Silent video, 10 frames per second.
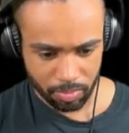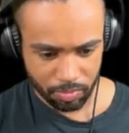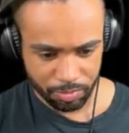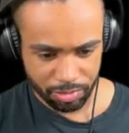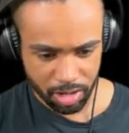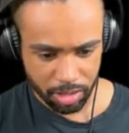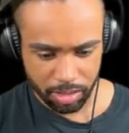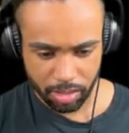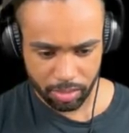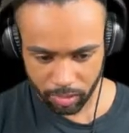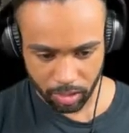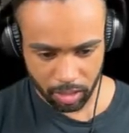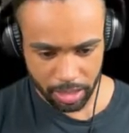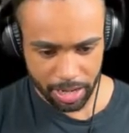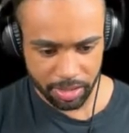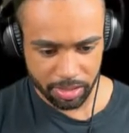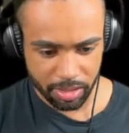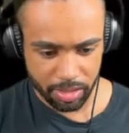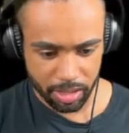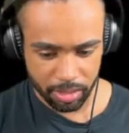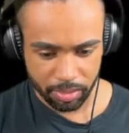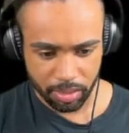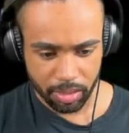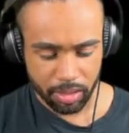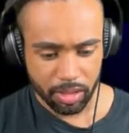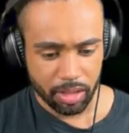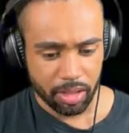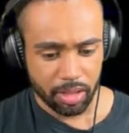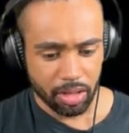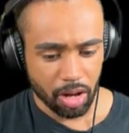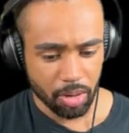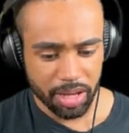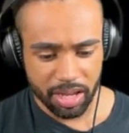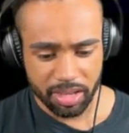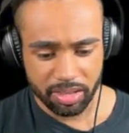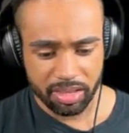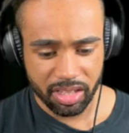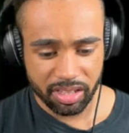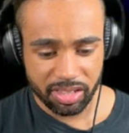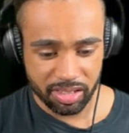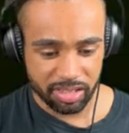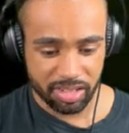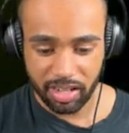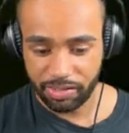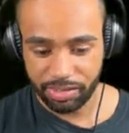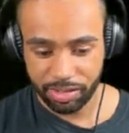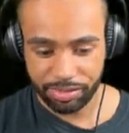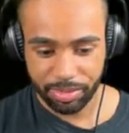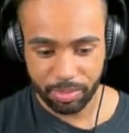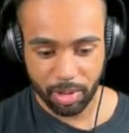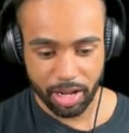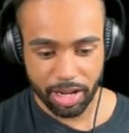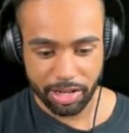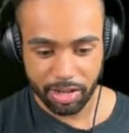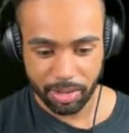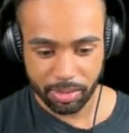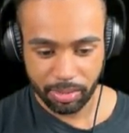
Run. And in there. Okay, this is different from what I know.